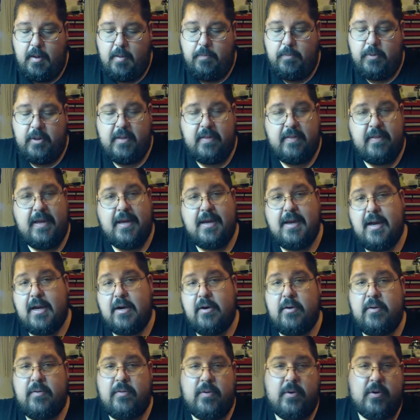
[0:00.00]
but they got
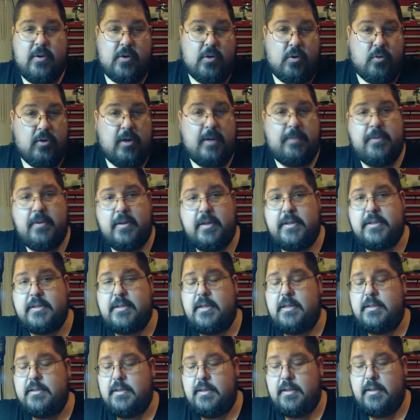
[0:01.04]
a grip of these
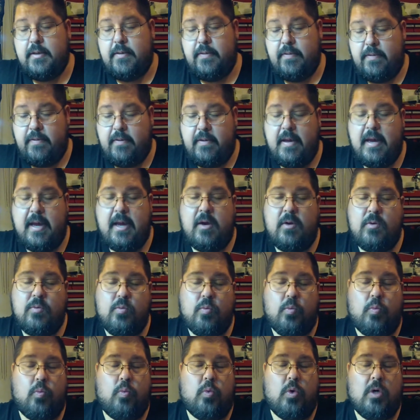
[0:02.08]
things in and they
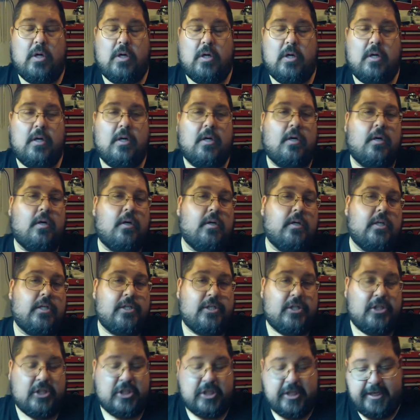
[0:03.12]
were
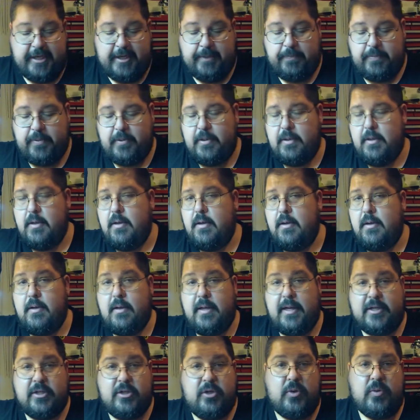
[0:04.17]
cheap,
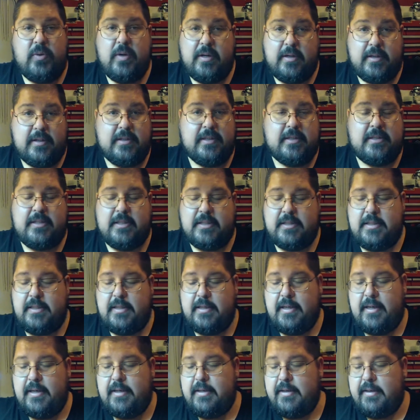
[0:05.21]
like
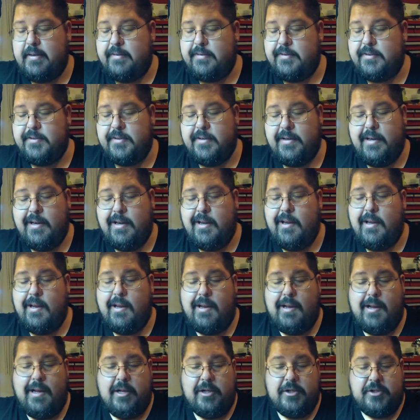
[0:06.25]
$269.
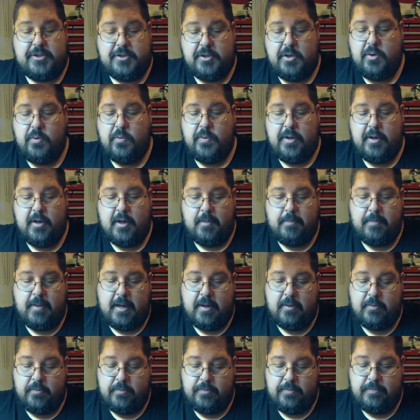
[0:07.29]
So we all
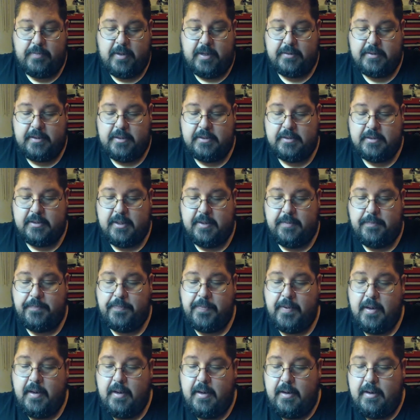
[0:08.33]
bought these up.
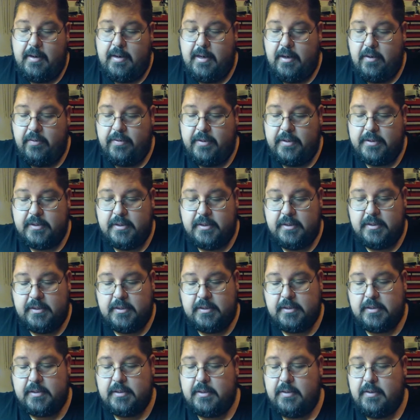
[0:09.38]
Now
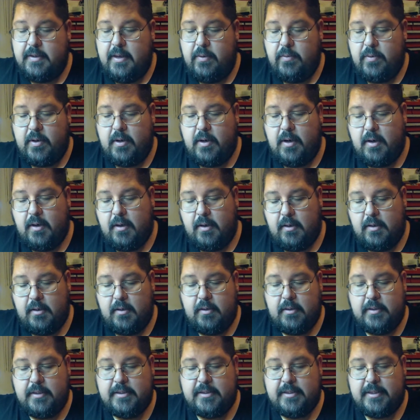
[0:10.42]
they were
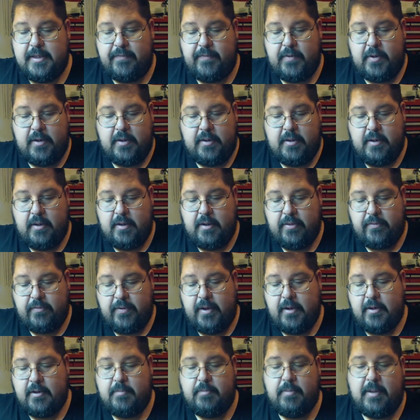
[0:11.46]
all
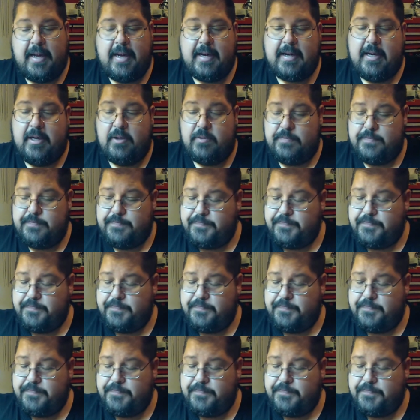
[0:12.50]
300 blackout,